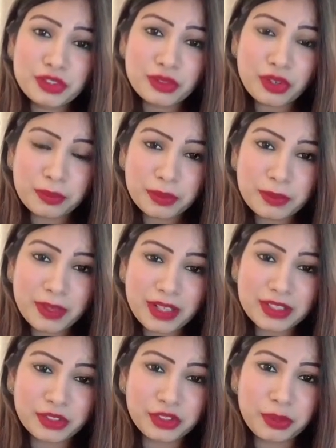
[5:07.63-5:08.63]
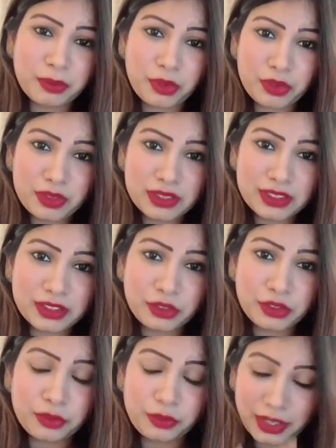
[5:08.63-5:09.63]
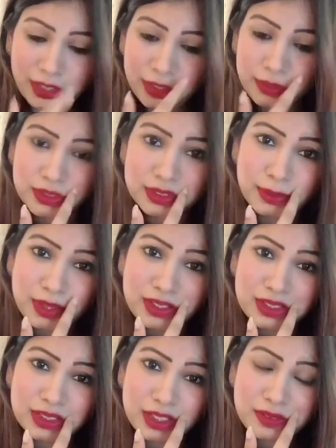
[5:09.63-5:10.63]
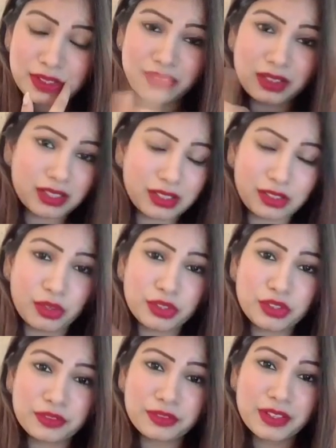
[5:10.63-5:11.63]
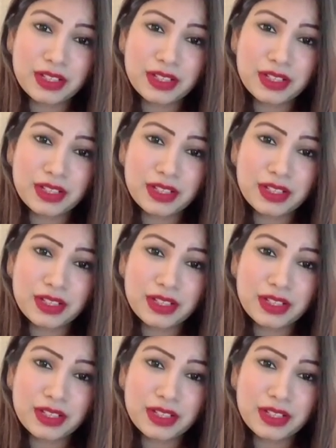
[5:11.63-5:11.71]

compromise on your morals and on your values, because that will create a lot of